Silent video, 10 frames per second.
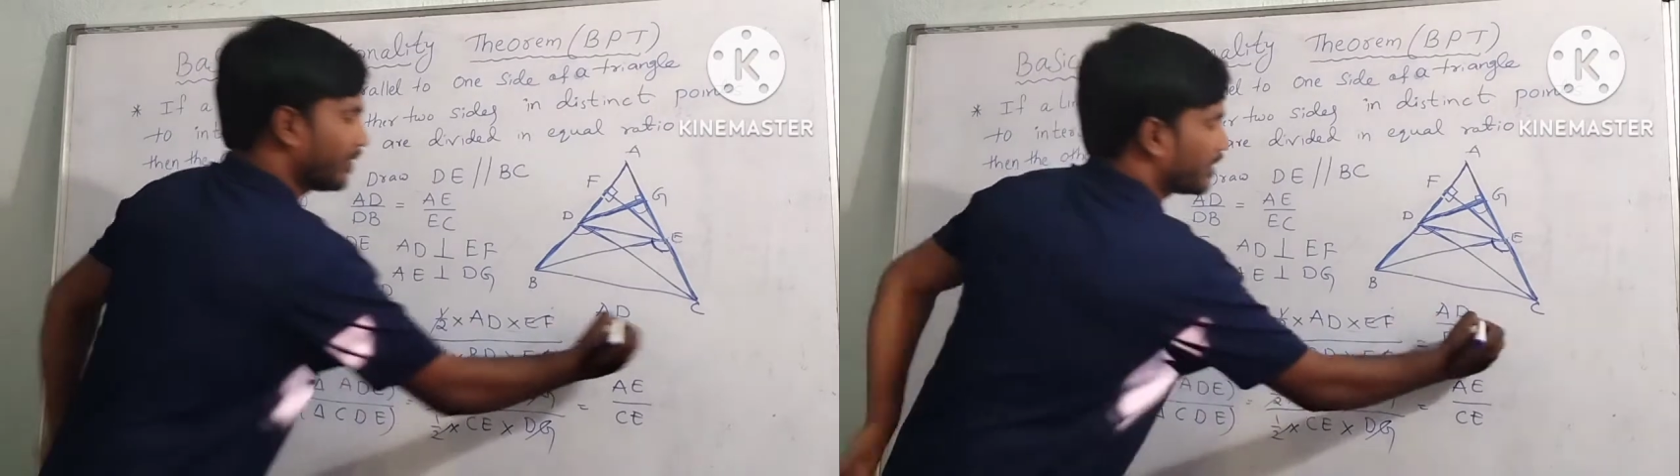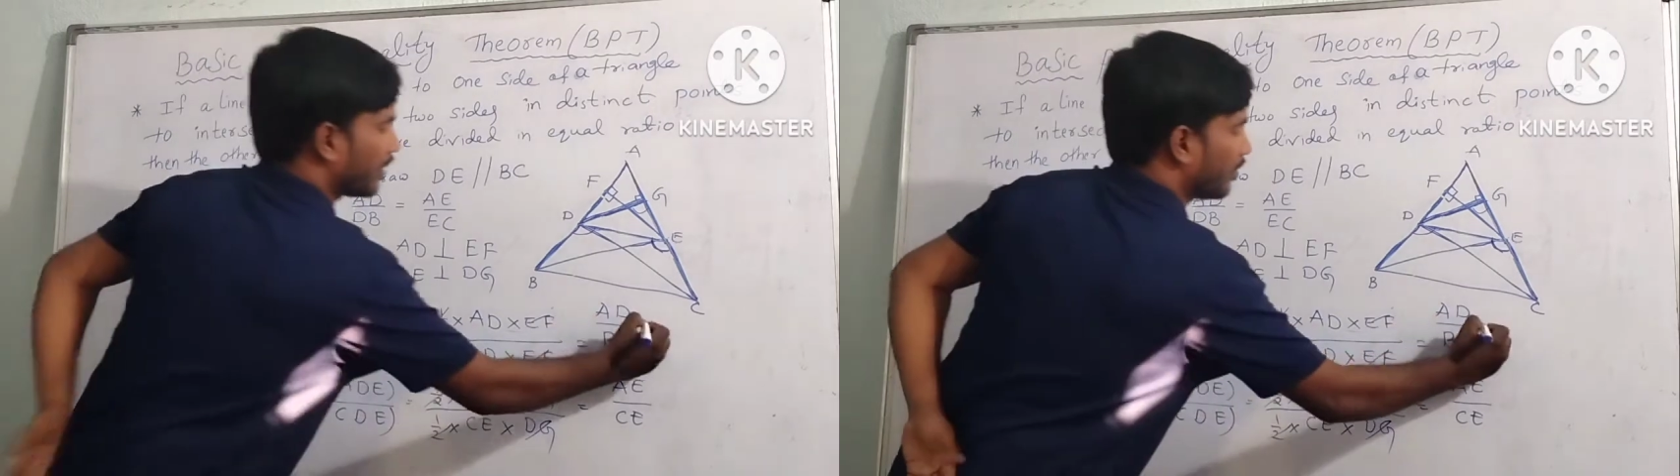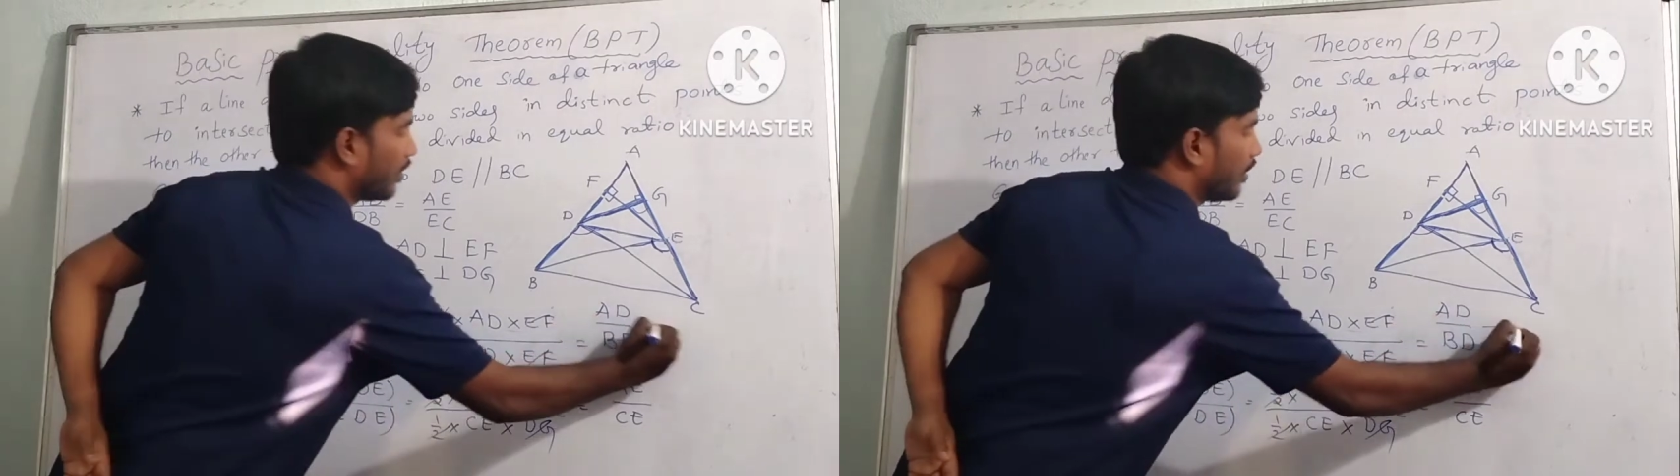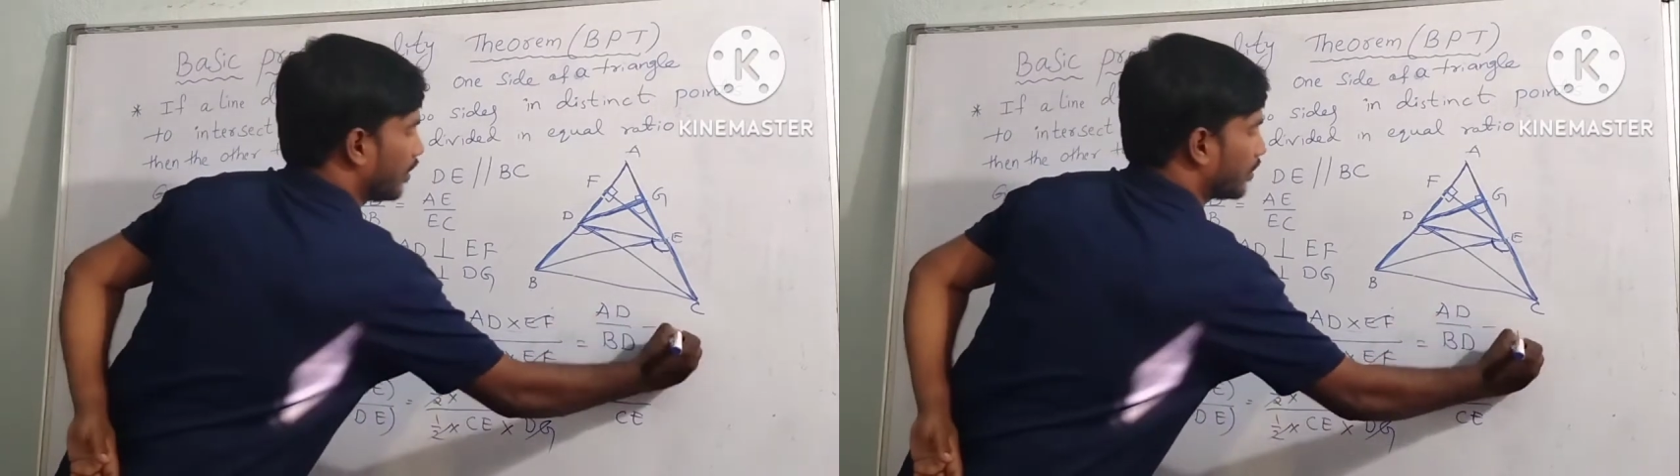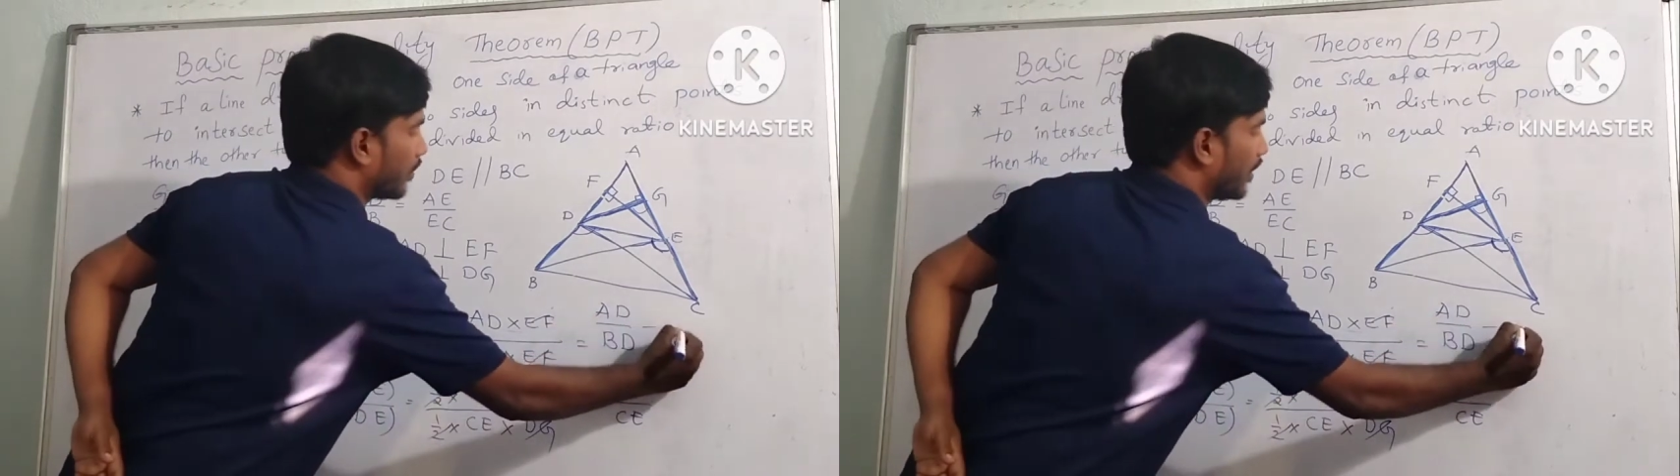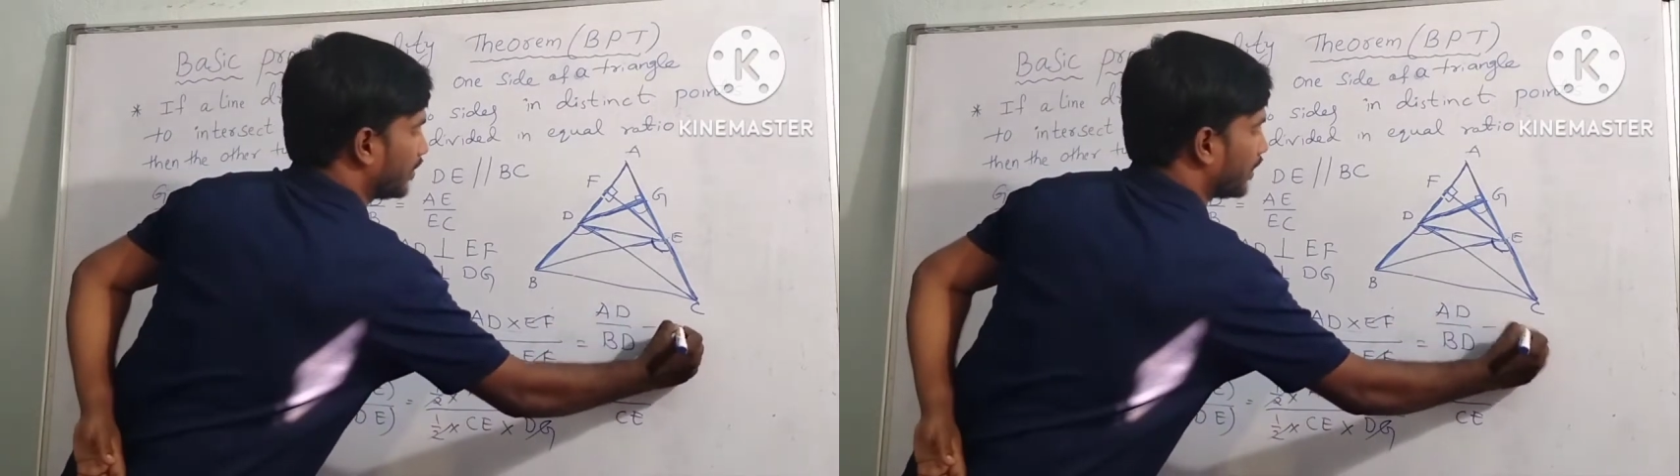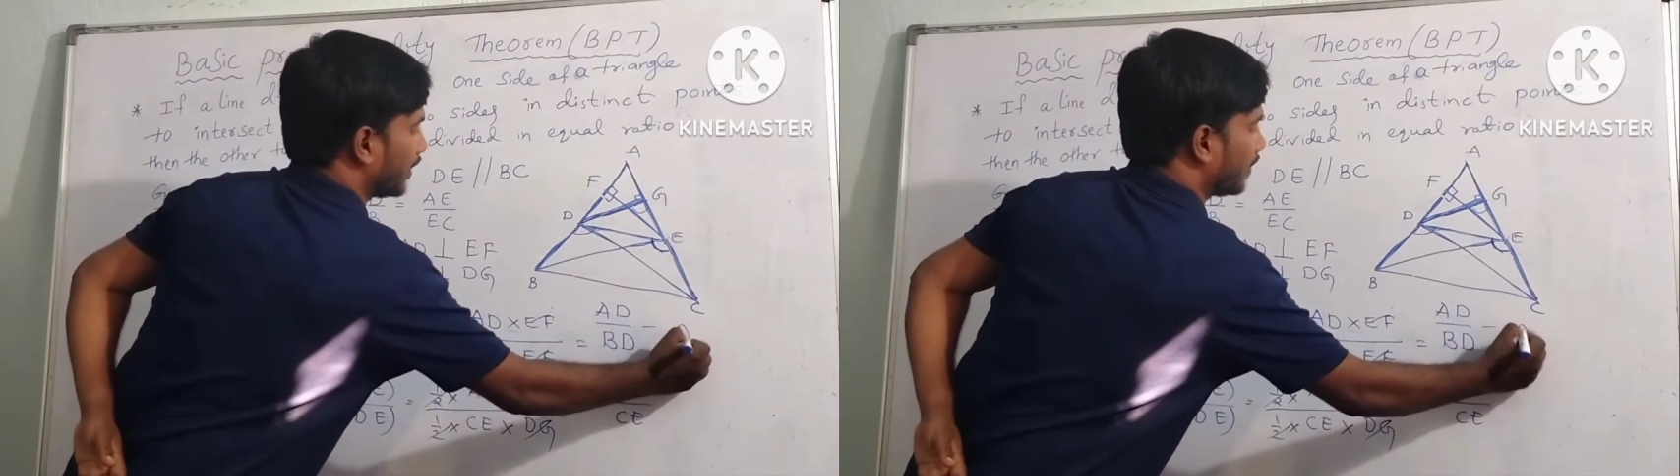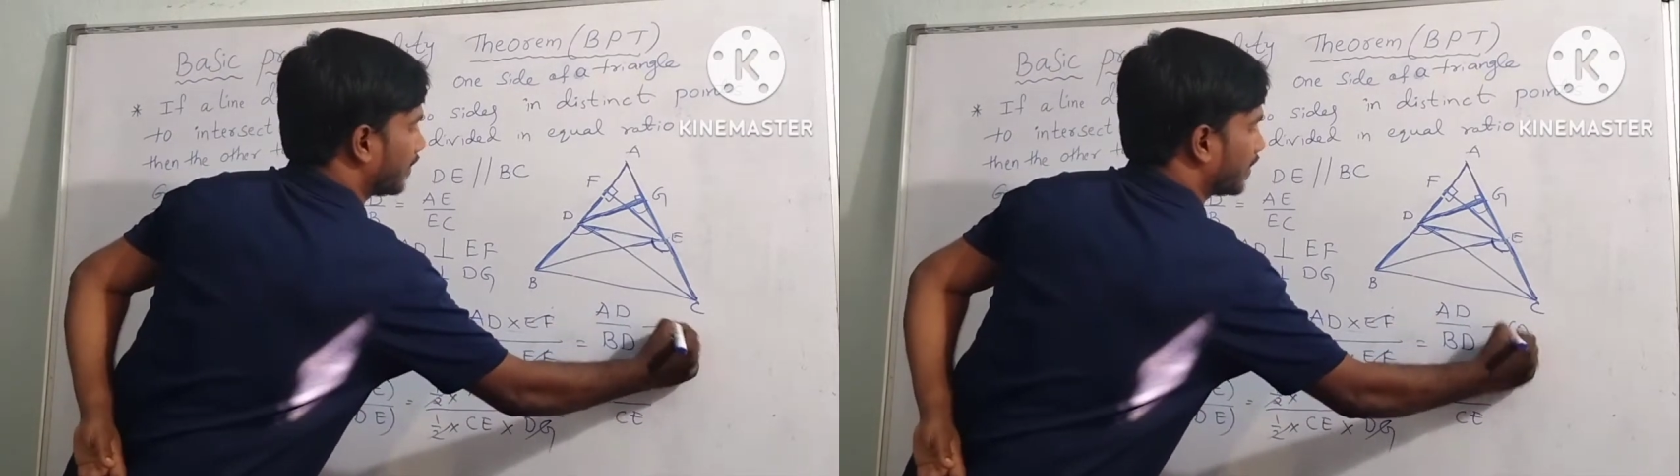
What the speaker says: So consider equation 1,